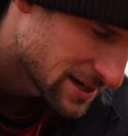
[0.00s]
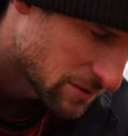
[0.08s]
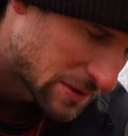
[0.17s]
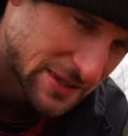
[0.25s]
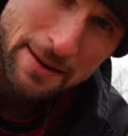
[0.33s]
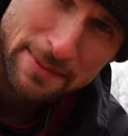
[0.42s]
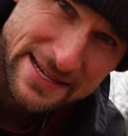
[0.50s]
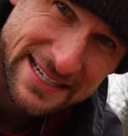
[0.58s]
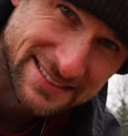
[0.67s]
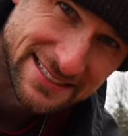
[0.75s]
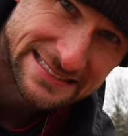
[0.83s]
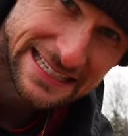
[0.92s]
what type of
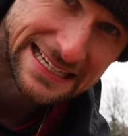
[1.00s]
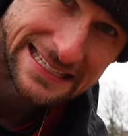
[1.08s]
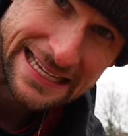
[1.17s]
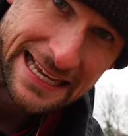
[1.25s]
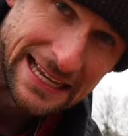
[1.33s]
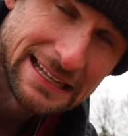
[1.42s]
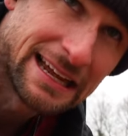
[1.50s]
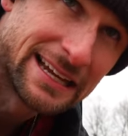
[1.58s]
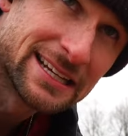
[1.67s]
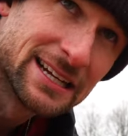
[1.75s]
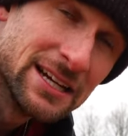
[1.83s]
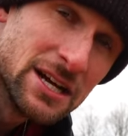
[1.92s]
distance I can get.
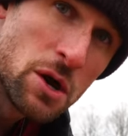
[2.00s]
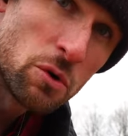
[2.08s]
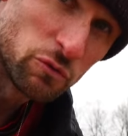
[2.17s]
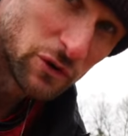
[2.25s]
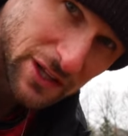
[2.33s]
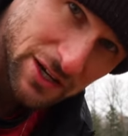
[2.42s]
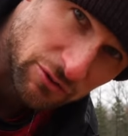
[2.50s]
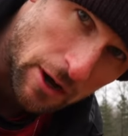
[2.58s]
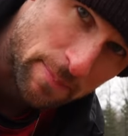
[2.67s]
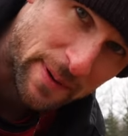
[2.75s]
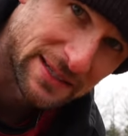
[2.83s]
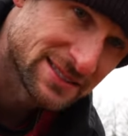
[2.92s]
Like, really
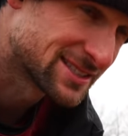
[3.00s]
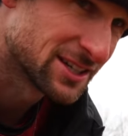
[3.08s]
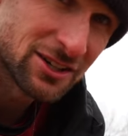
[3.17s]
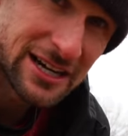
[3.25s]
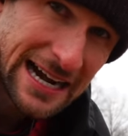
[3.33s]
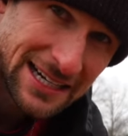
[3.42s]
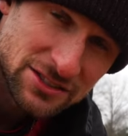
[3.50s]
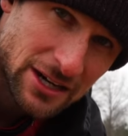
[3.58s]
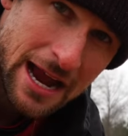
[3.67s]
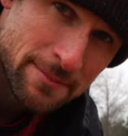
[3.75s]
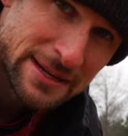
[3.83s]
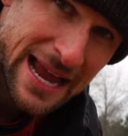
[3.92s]
rip it, still kind of
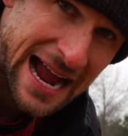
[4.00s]
try and be